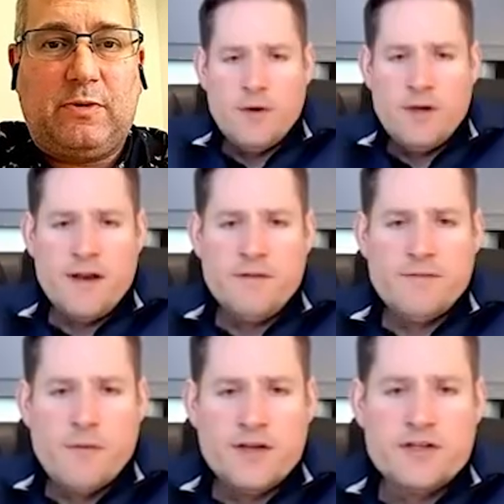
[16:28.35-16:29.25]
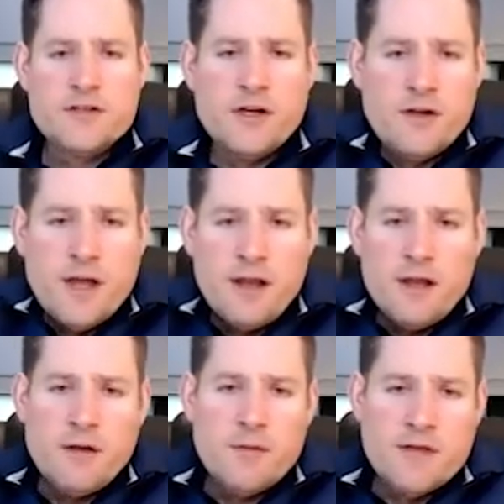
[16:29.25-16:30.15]
What kind of questions are you
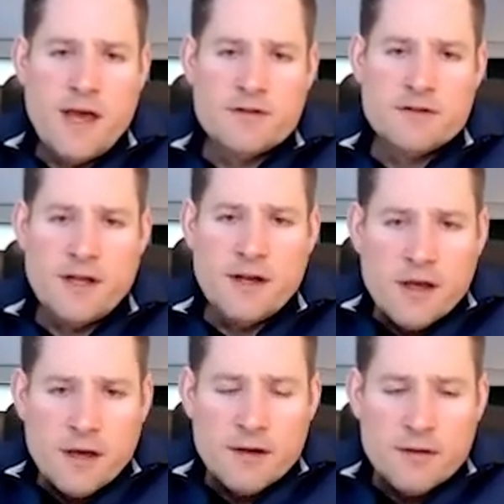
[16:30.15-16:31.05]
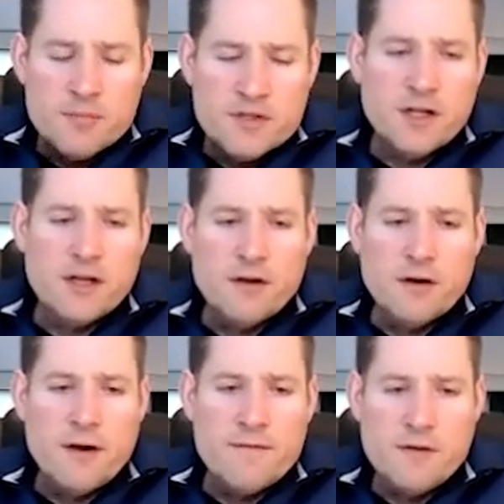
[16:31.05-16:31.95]
getting with AstraZeneca in
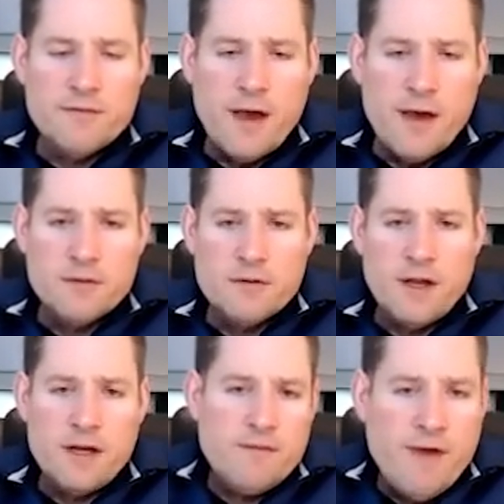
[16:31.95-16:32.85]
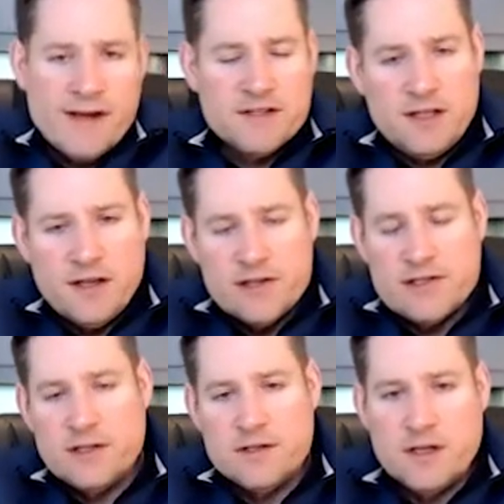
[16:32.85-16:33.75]
particular? Have you found any vaccine
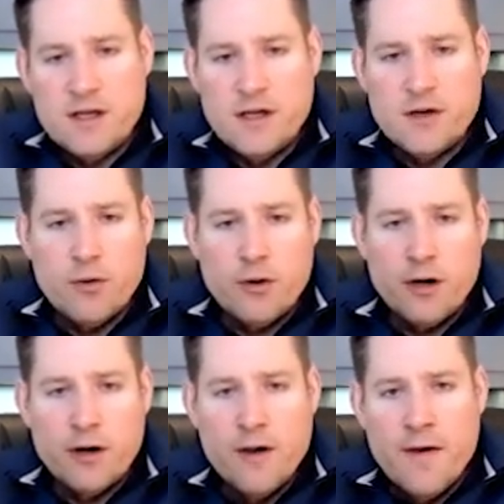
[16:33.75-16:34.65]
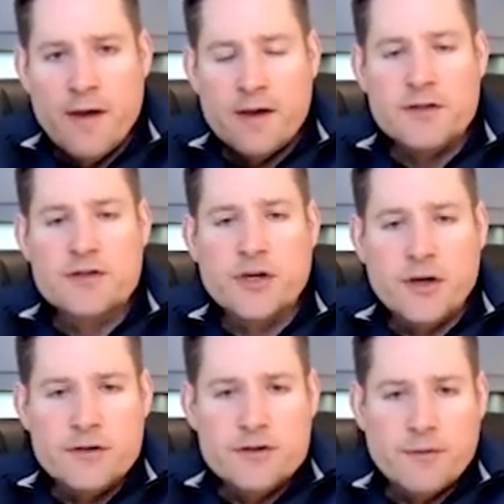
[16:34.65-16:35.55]
hesitancy or
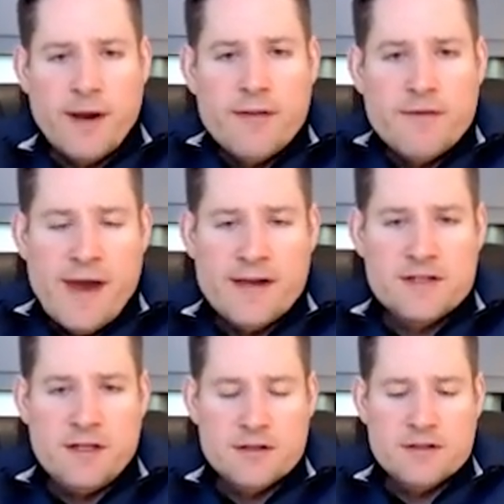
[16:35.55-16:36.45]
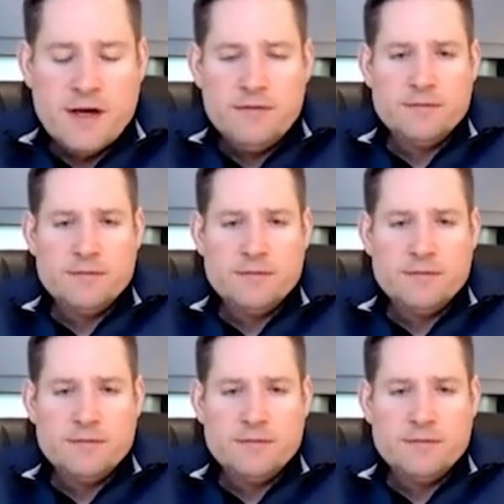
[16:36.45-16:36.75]
concerns around the vaccine itself?